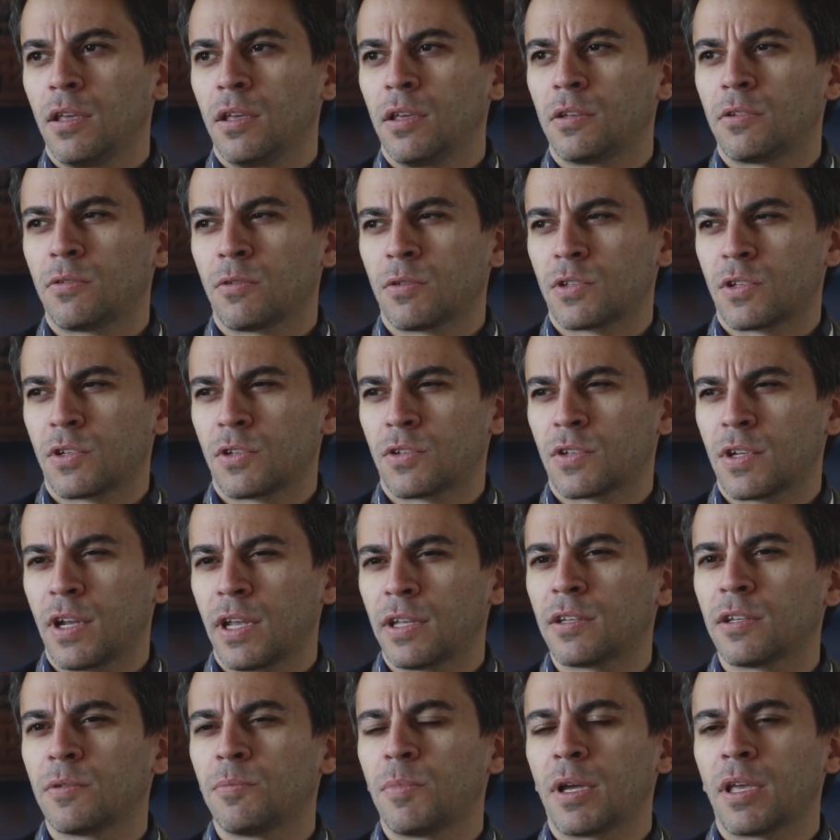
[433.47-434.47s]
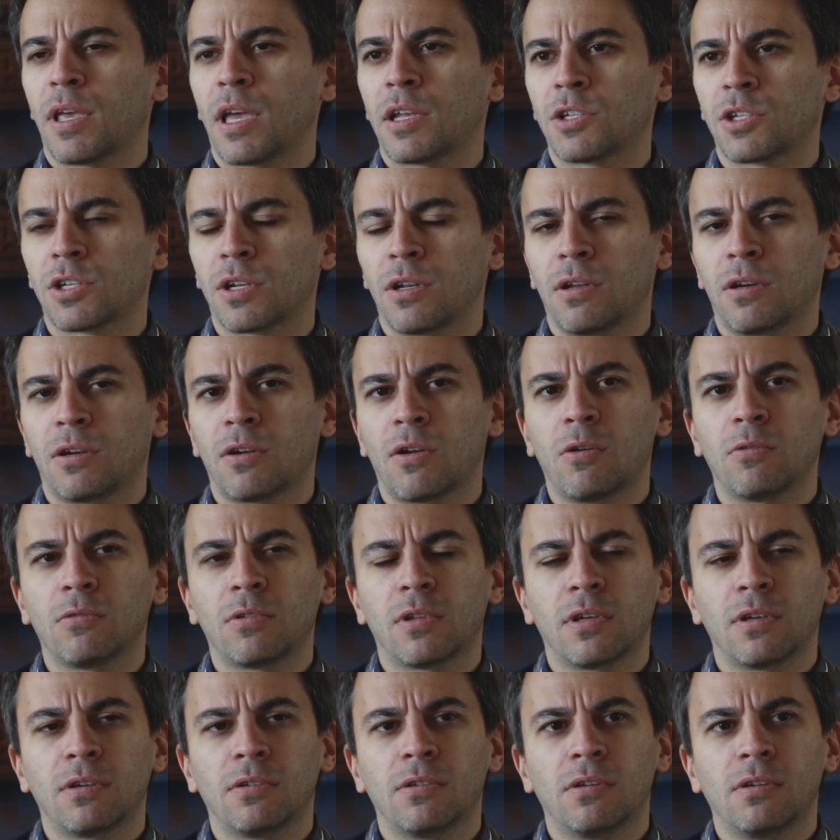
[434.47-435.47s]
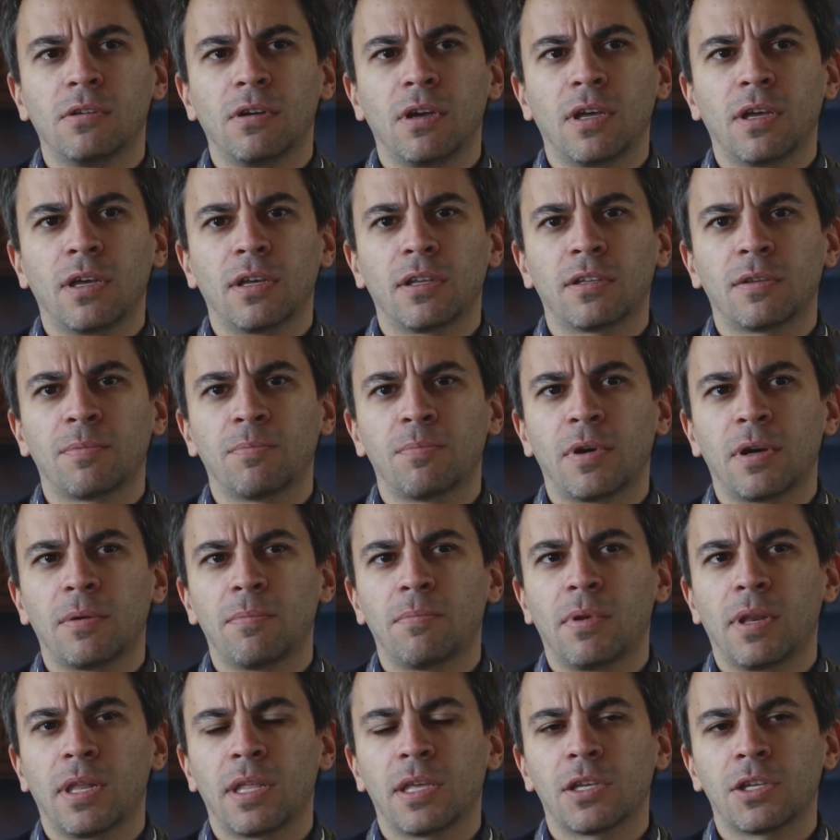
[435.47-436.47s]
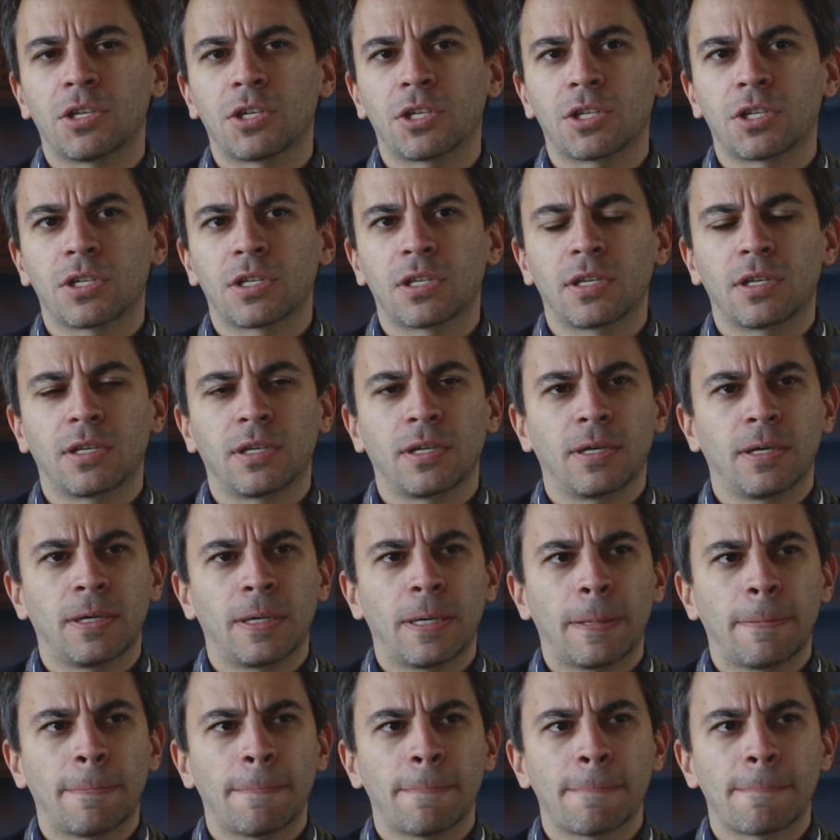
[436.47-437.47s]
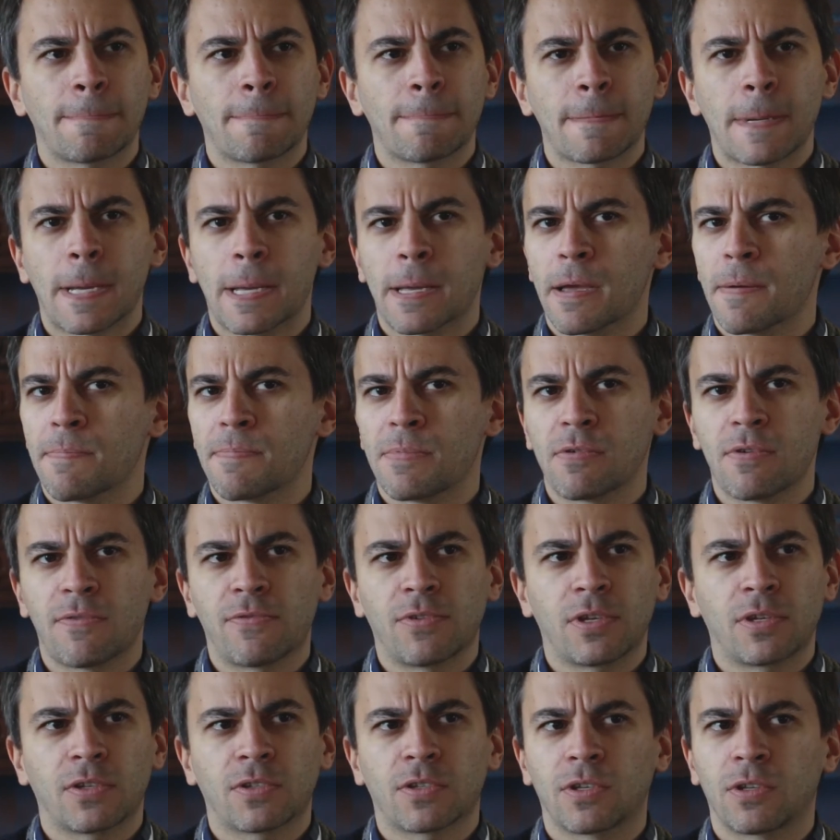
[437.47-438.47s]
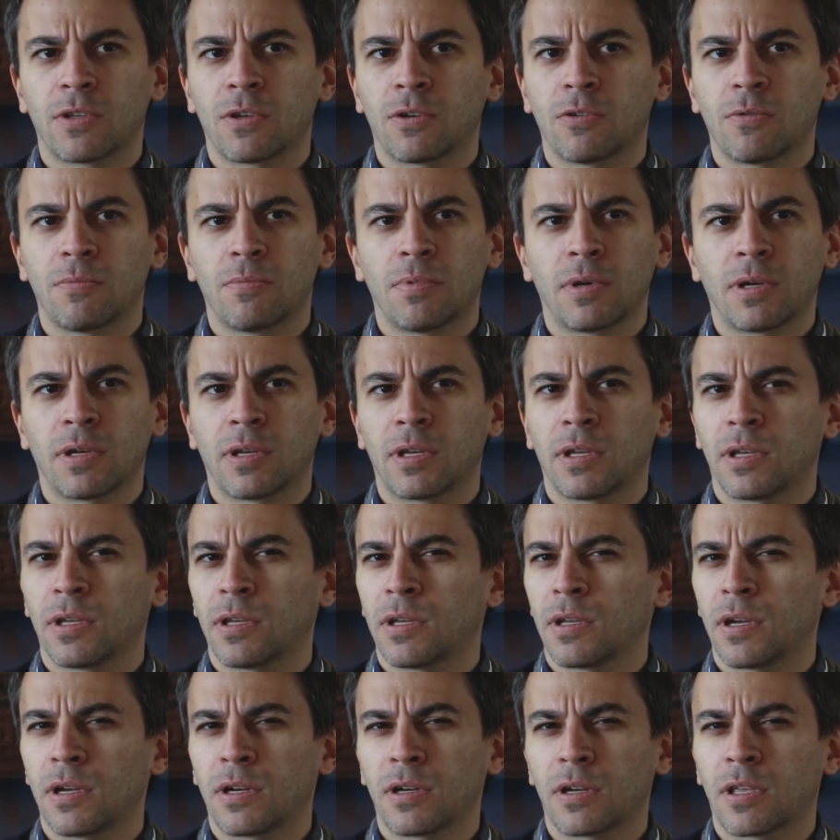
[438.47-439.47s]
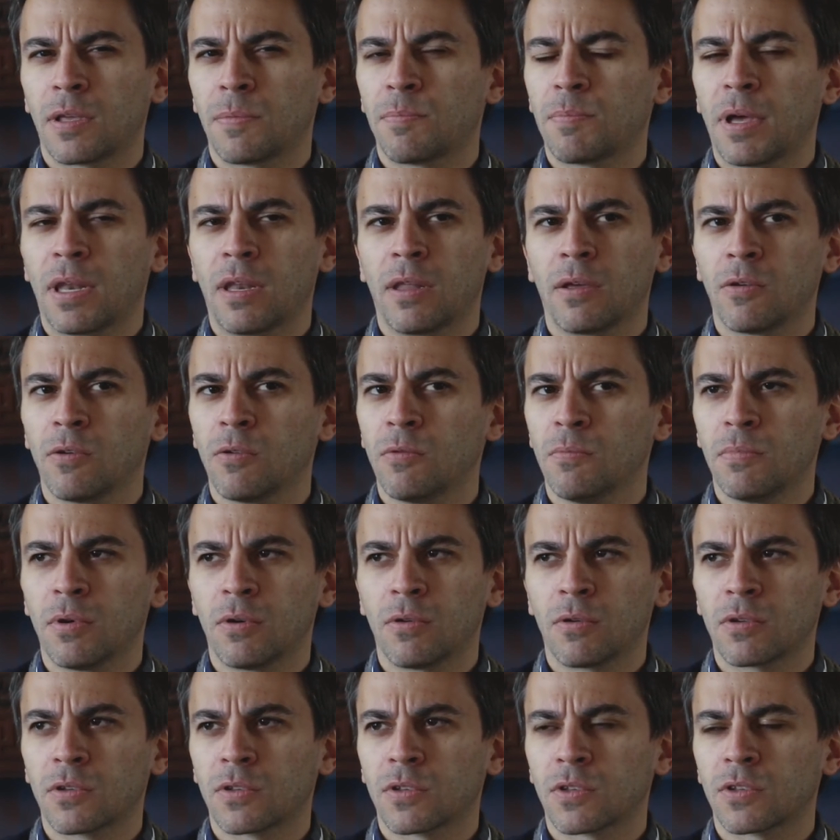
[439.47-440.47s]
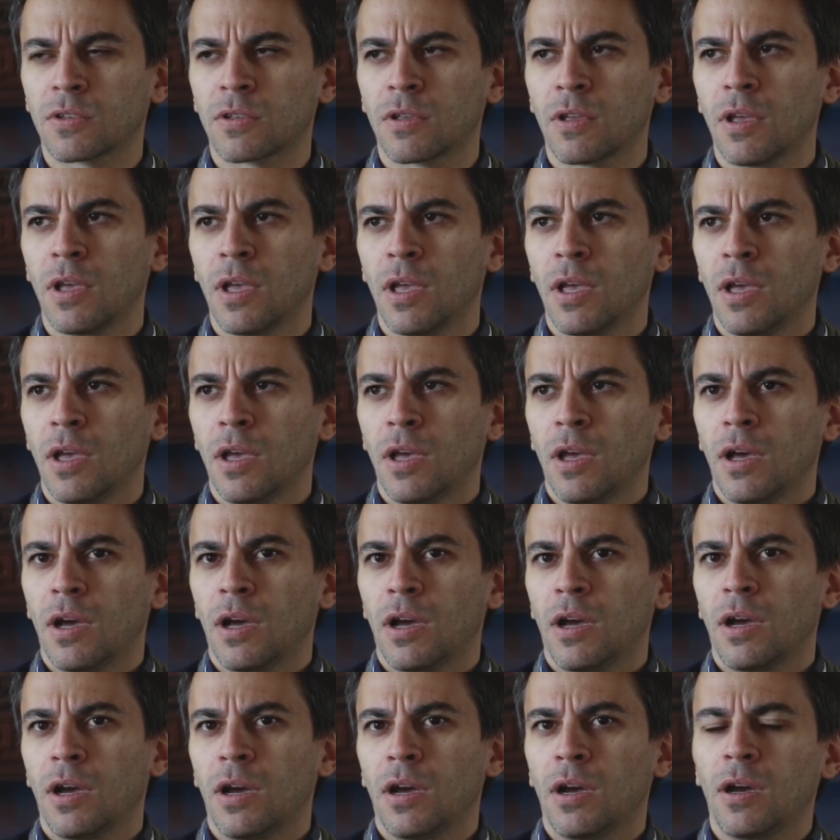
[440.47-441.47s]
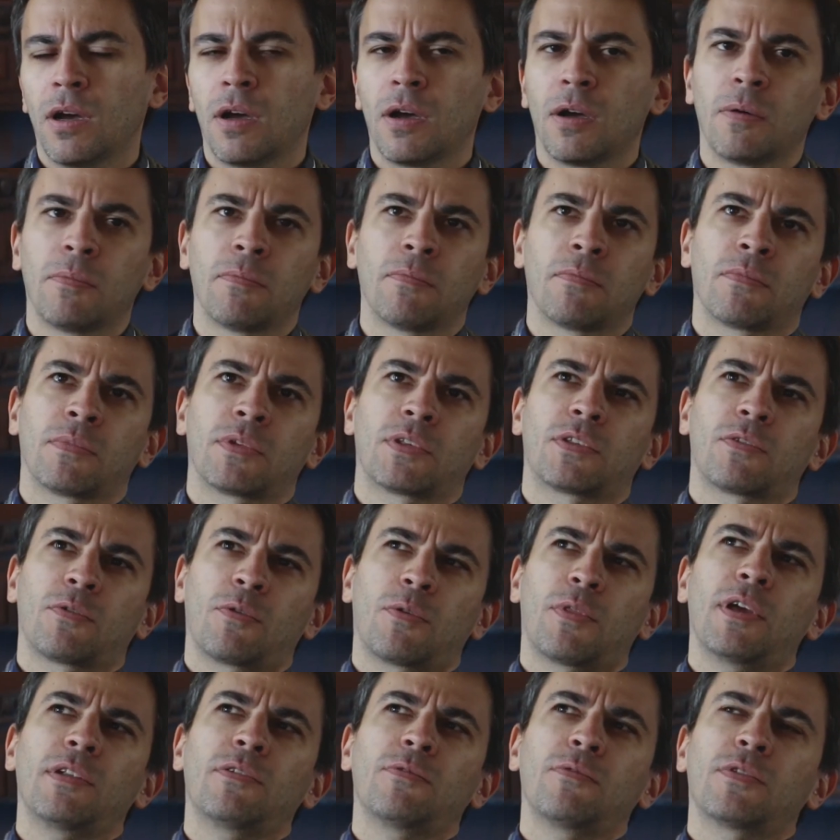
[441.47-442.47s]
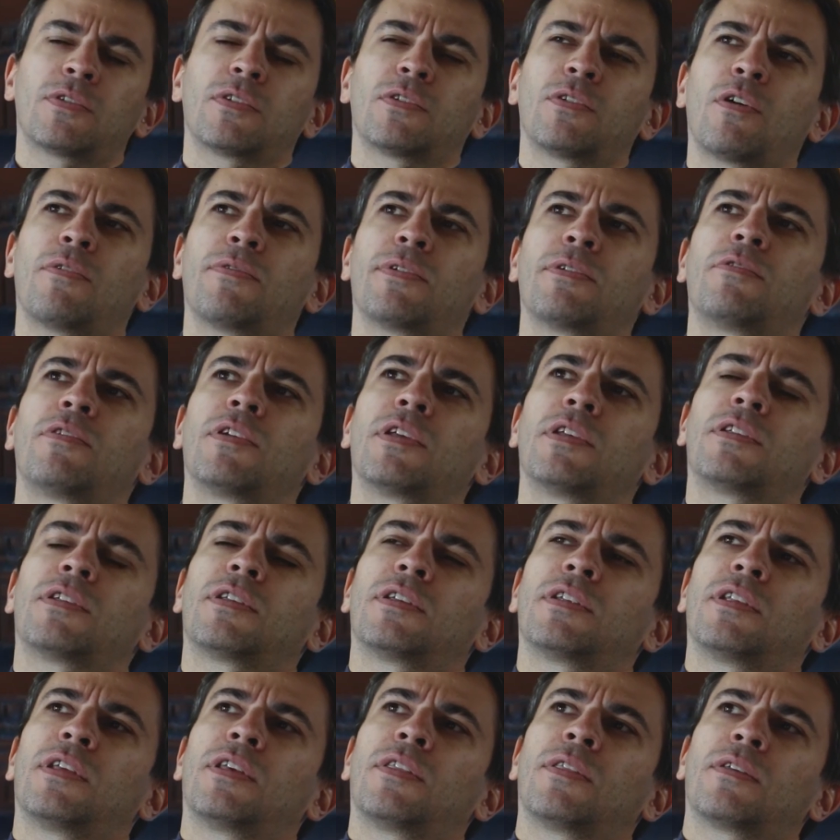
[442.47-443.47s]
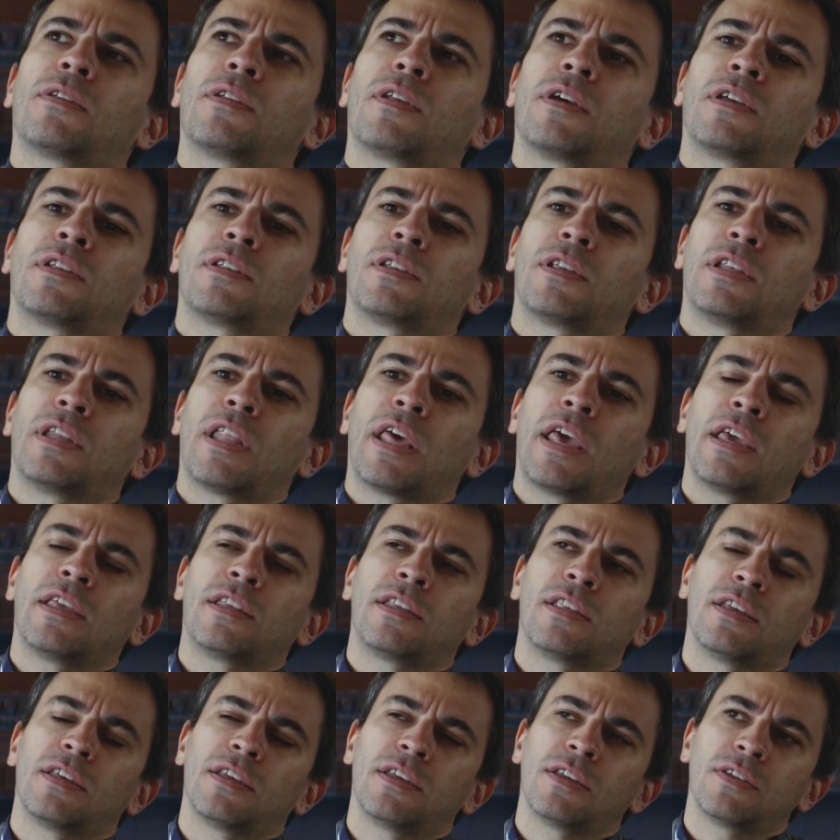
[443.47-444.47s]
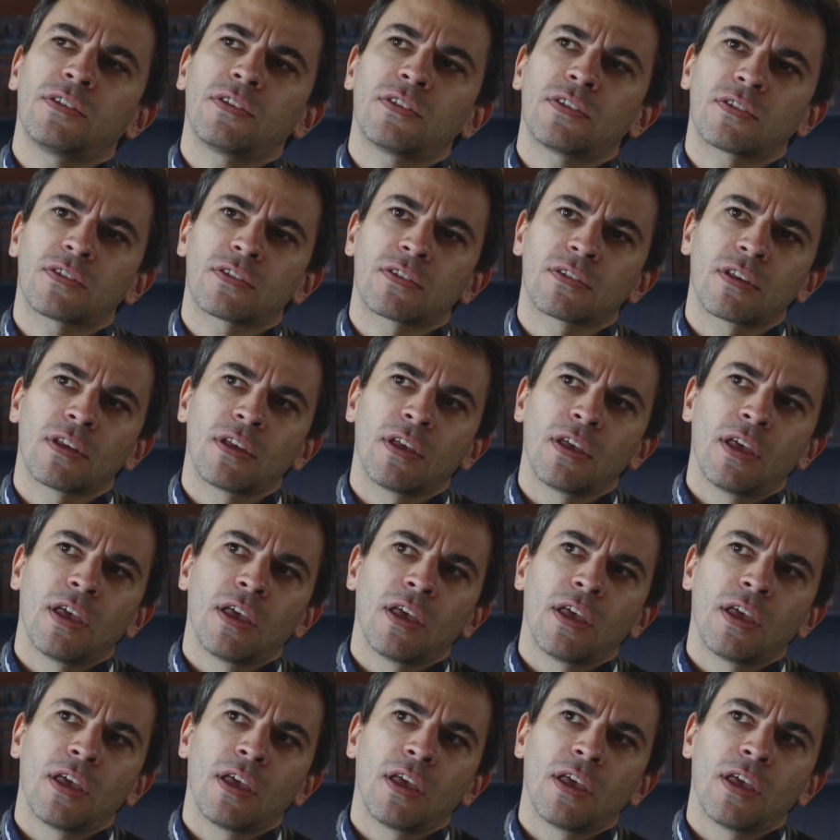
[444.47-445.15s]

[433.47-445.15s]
It was translated by Angela Rodel and published a couple of years ago by Archipelago Books. So that was a novel written in the 1980s.